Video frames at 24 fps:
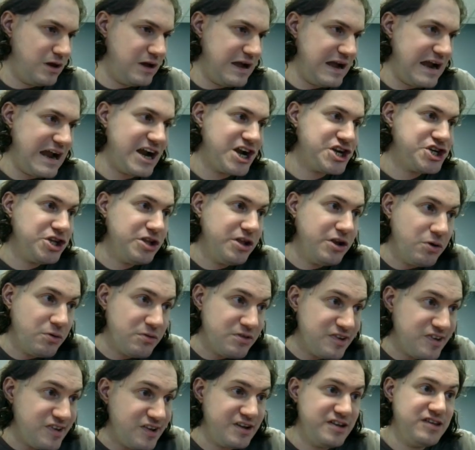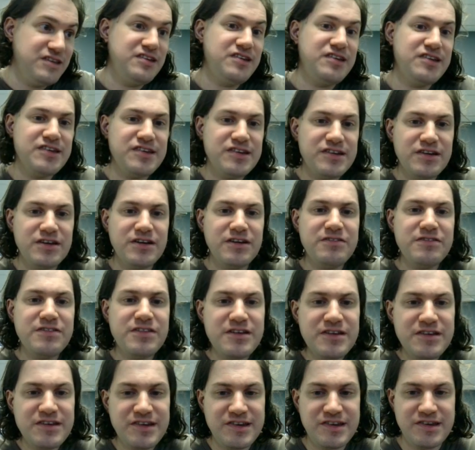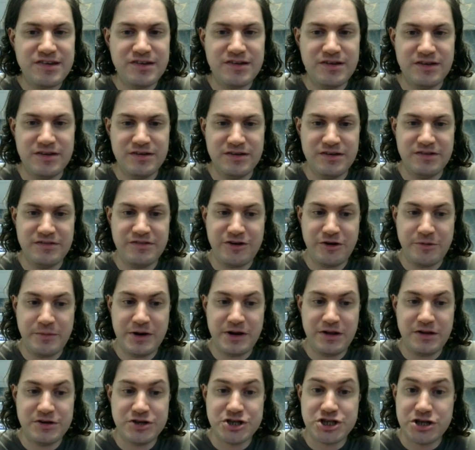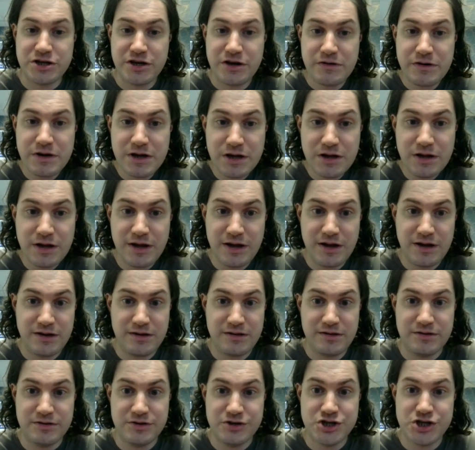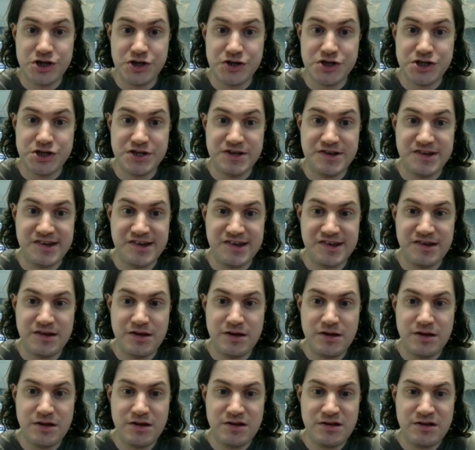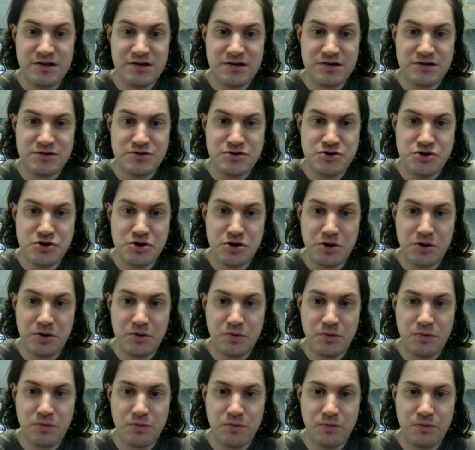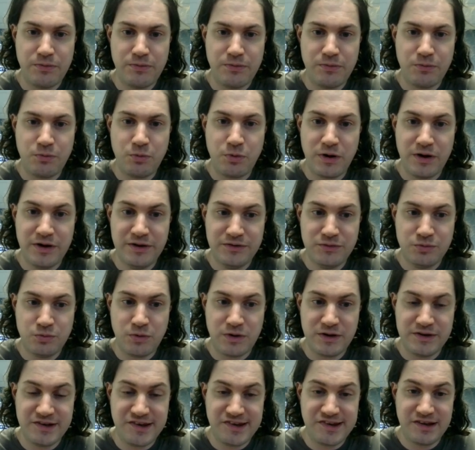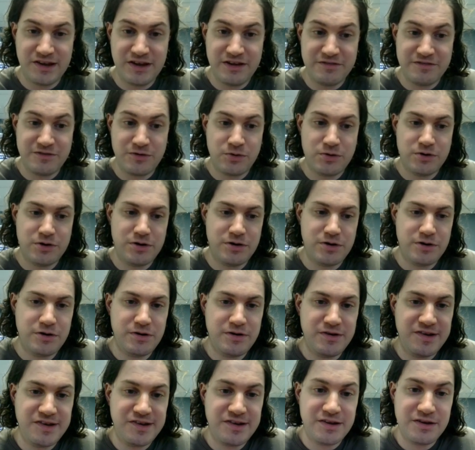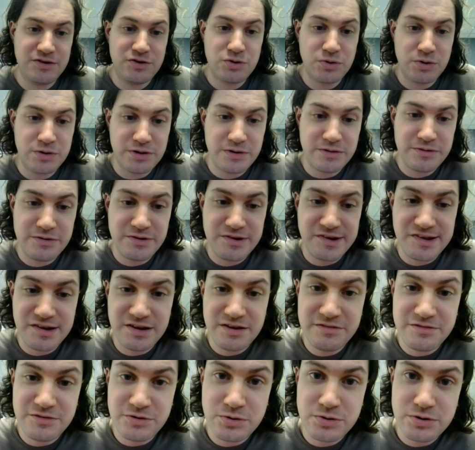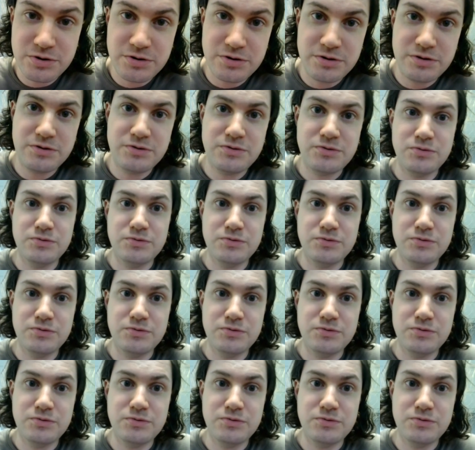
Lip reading: actually know the science of this and environmental engineering, and judges know what one slave owner said to another slave owner